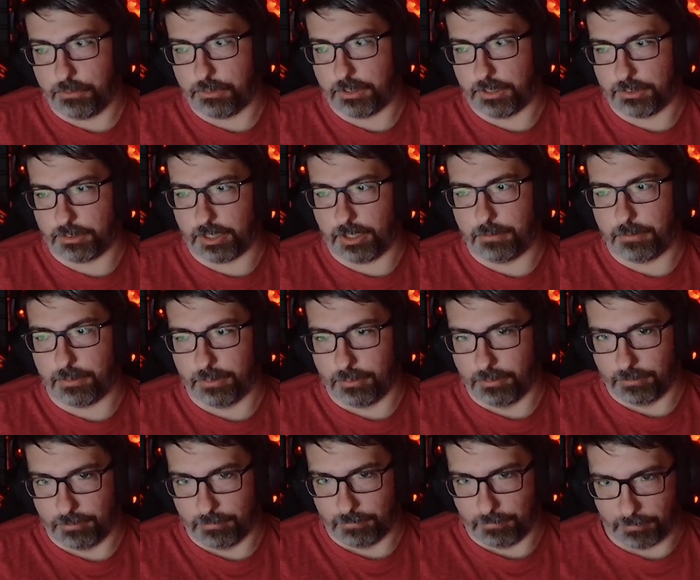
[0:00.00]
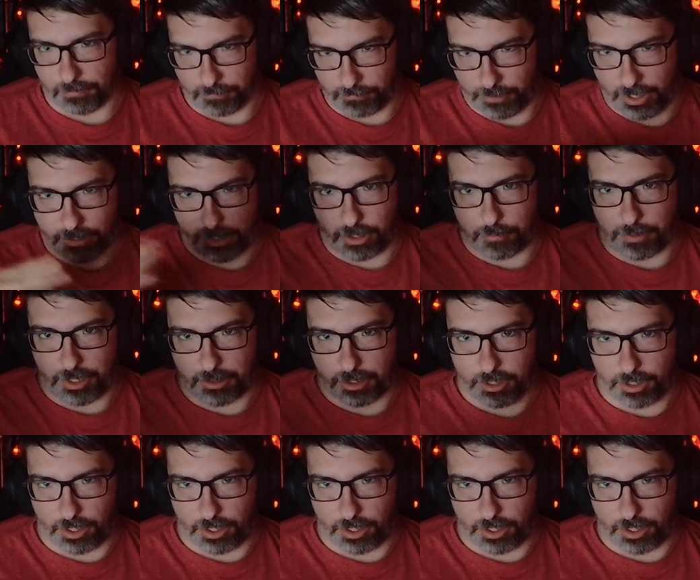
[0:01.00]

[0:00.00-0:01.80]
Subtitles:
It was found out by